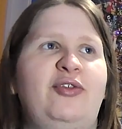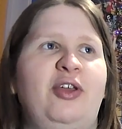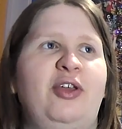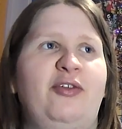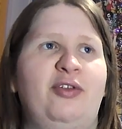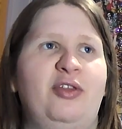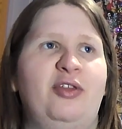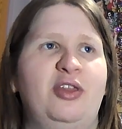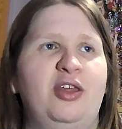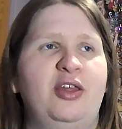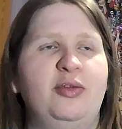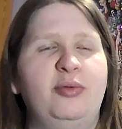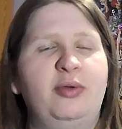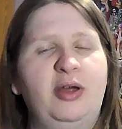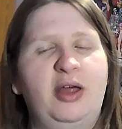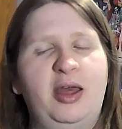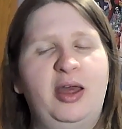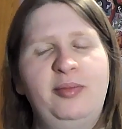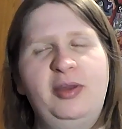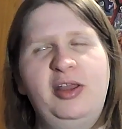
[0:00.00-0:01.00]
even says, Well,
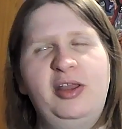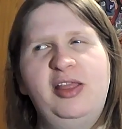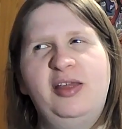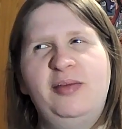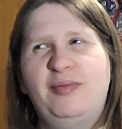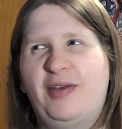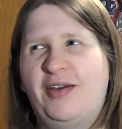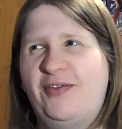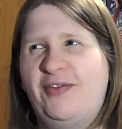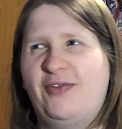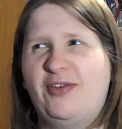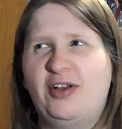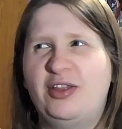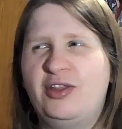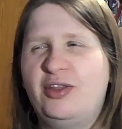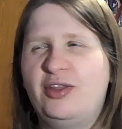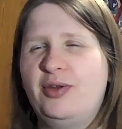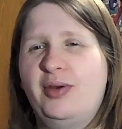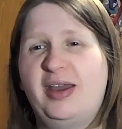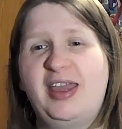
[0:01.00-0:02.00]
I made them my
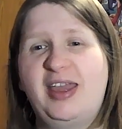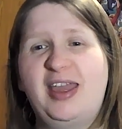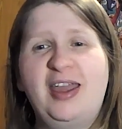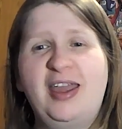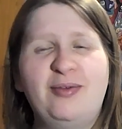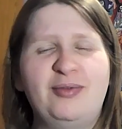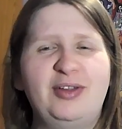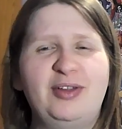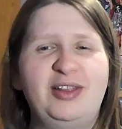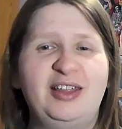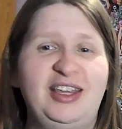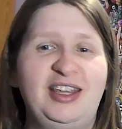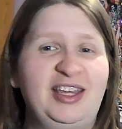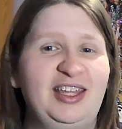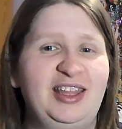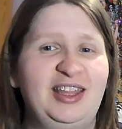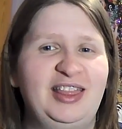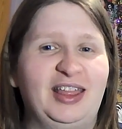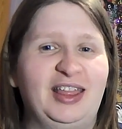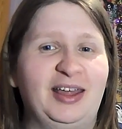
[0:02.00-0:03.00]
friend, so I can't really
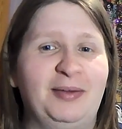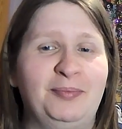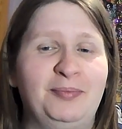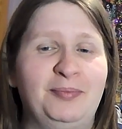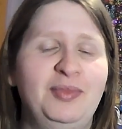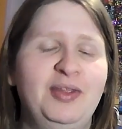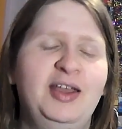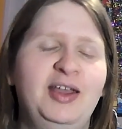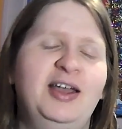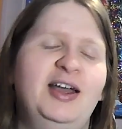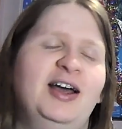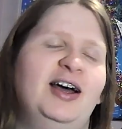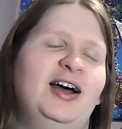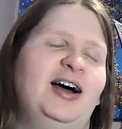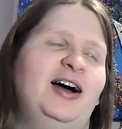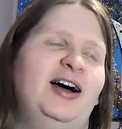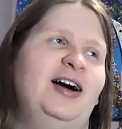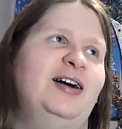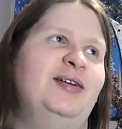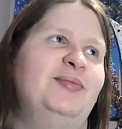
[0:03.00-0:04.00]
eat them,
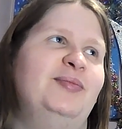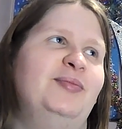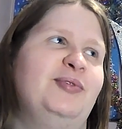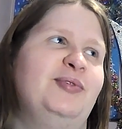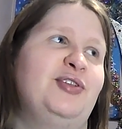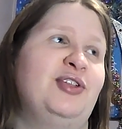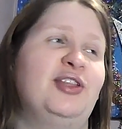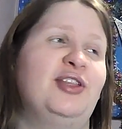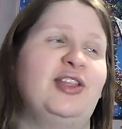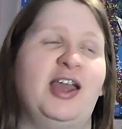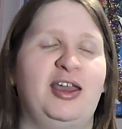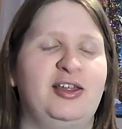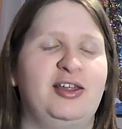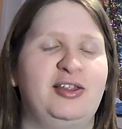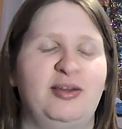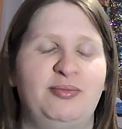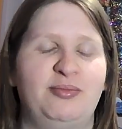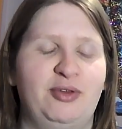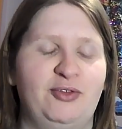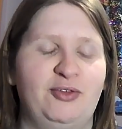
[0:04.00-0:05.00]
um, which is saying
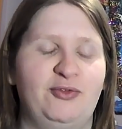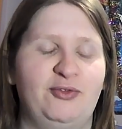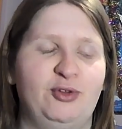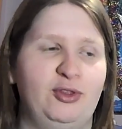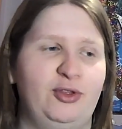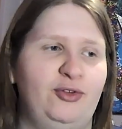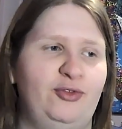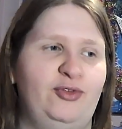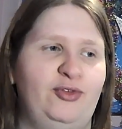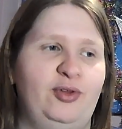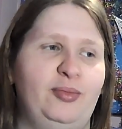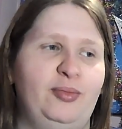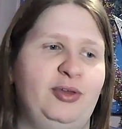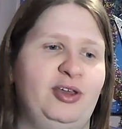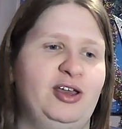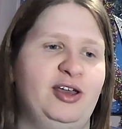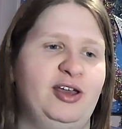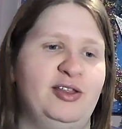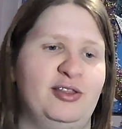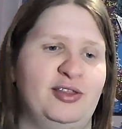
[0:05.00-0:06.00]
something for Luffy
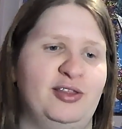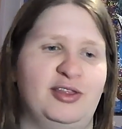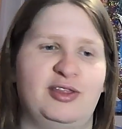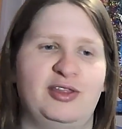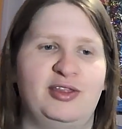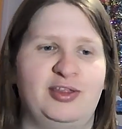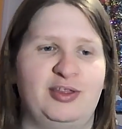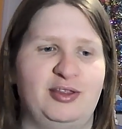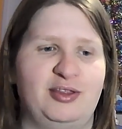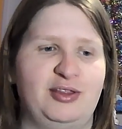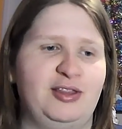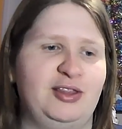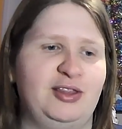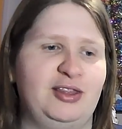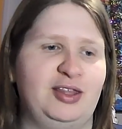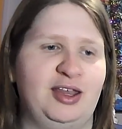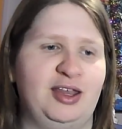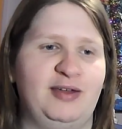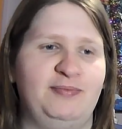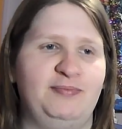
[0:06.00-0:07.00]
because
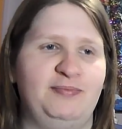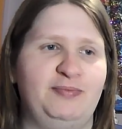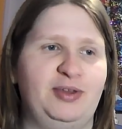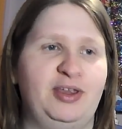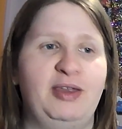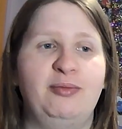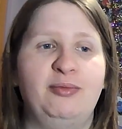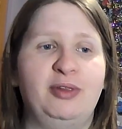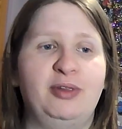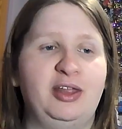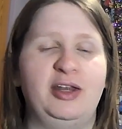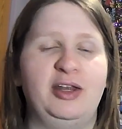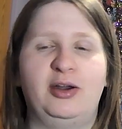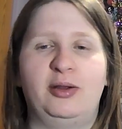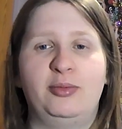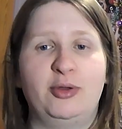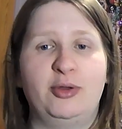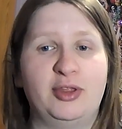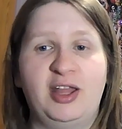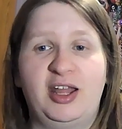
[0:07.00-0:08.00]
he will eat
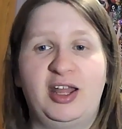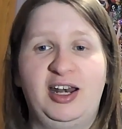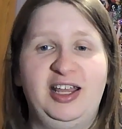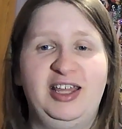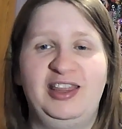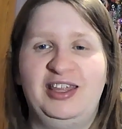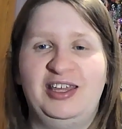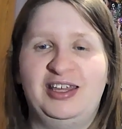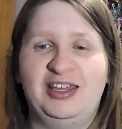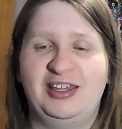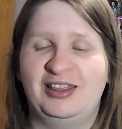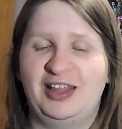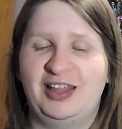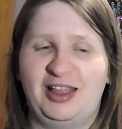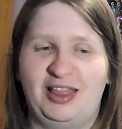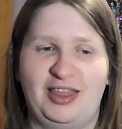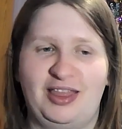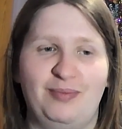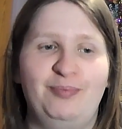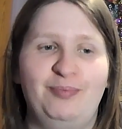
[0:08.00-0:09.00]
almost anything
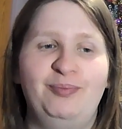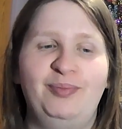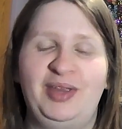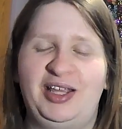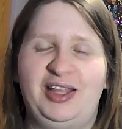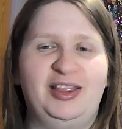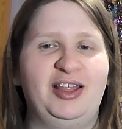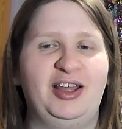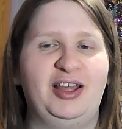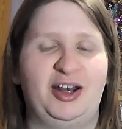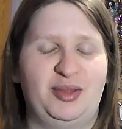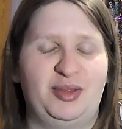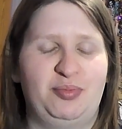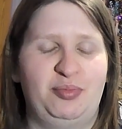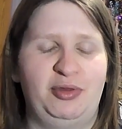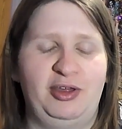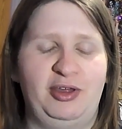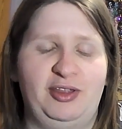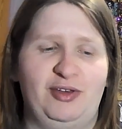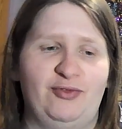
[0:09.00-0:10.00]
that's meat that is
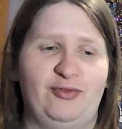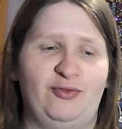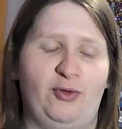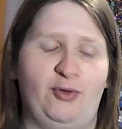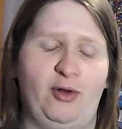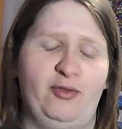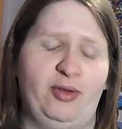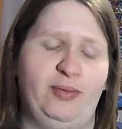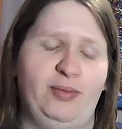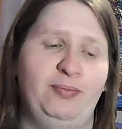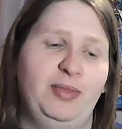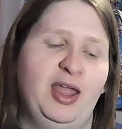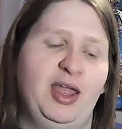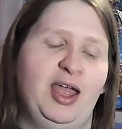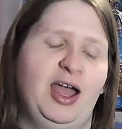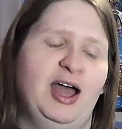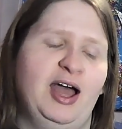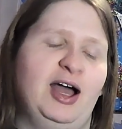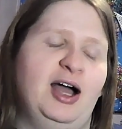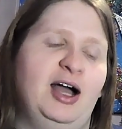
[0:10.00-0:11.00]
placed in front of him.
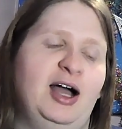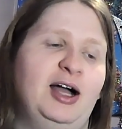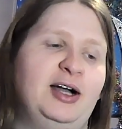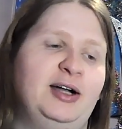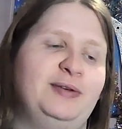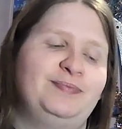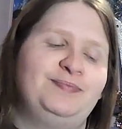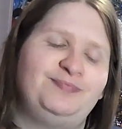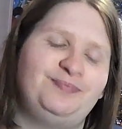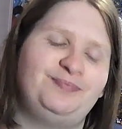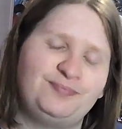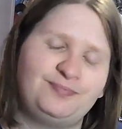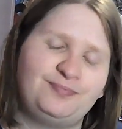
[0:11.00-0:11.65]
Um,